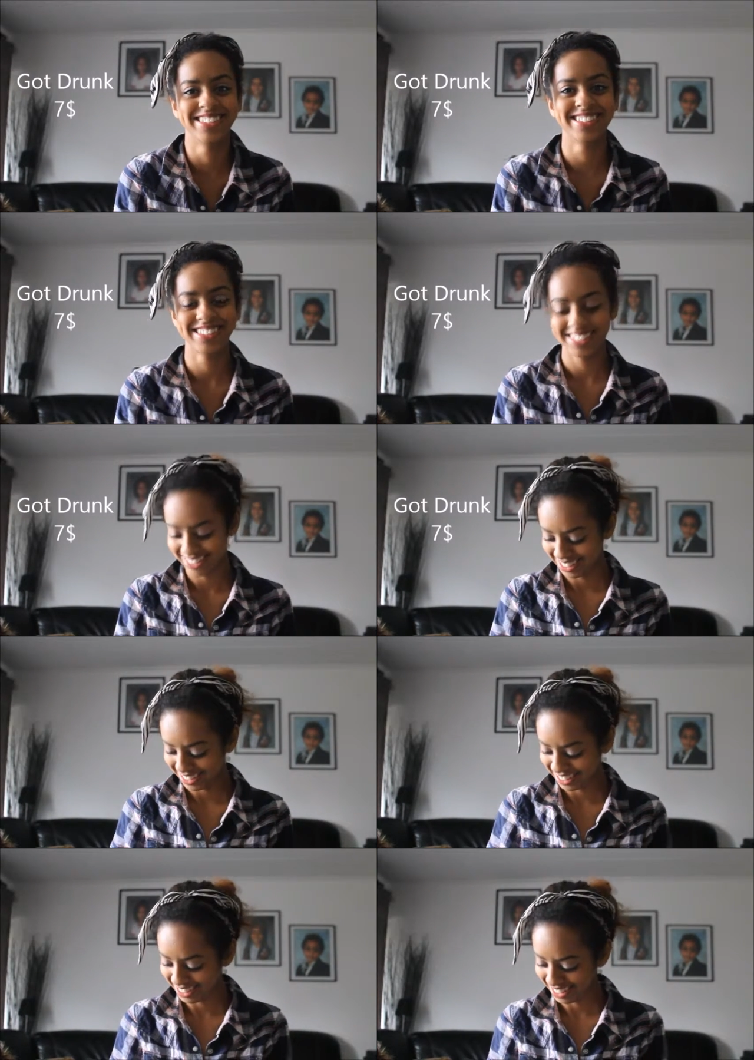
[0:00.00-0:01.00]

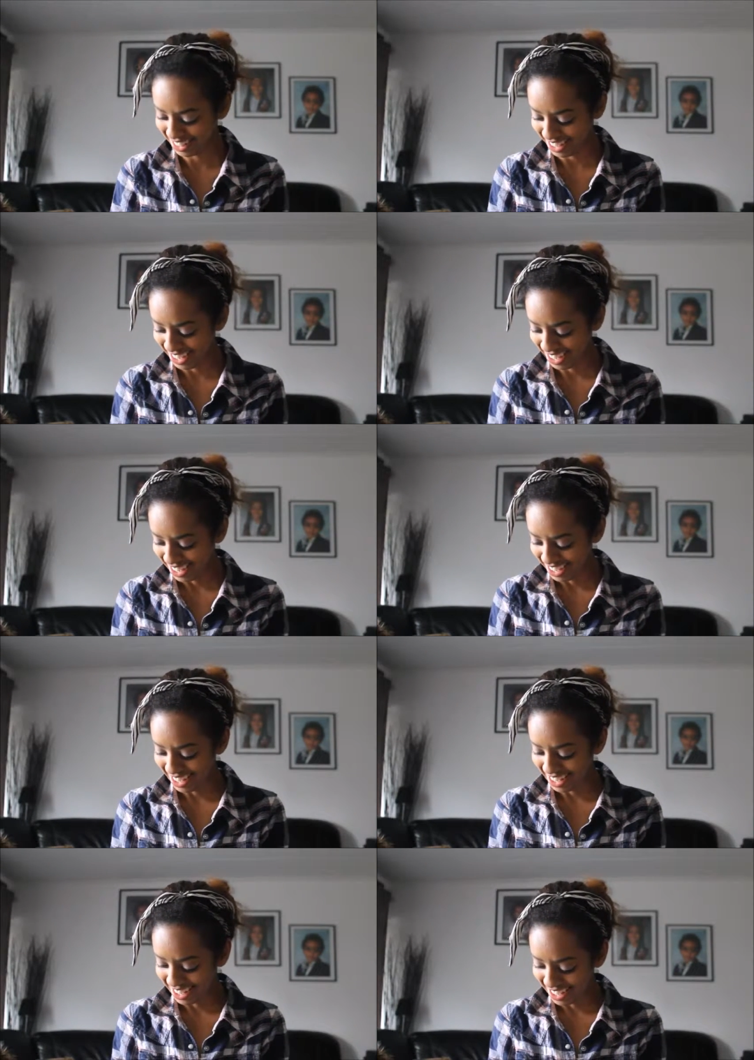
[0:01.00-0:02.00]

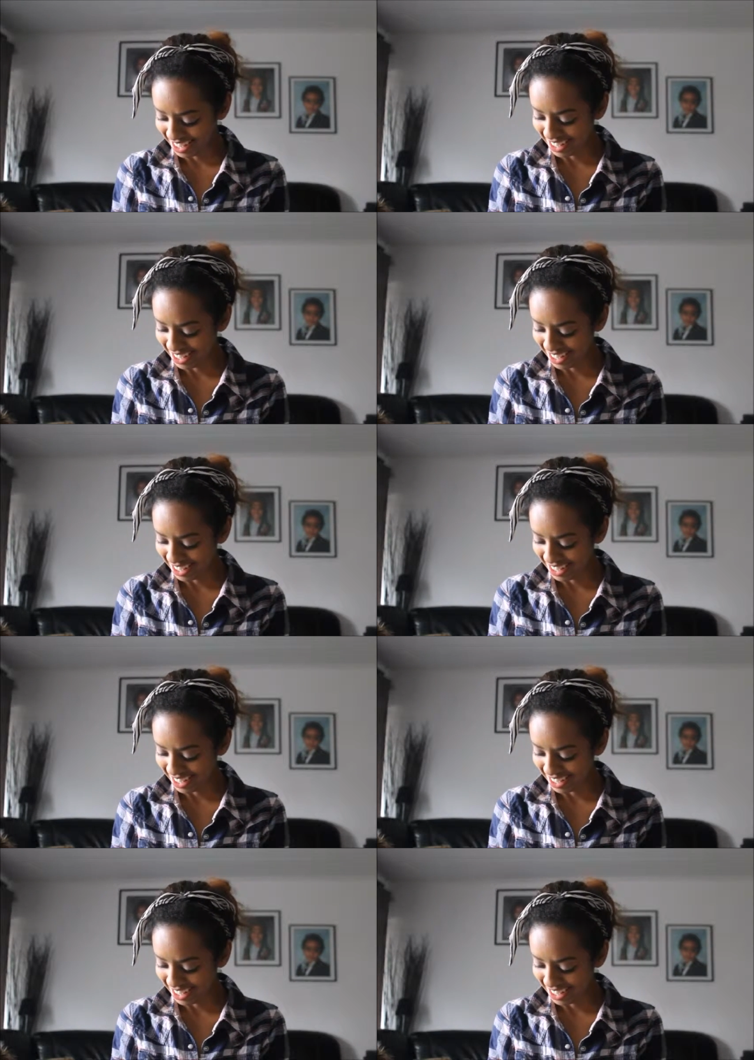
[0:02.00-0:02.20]
Nobody speaks.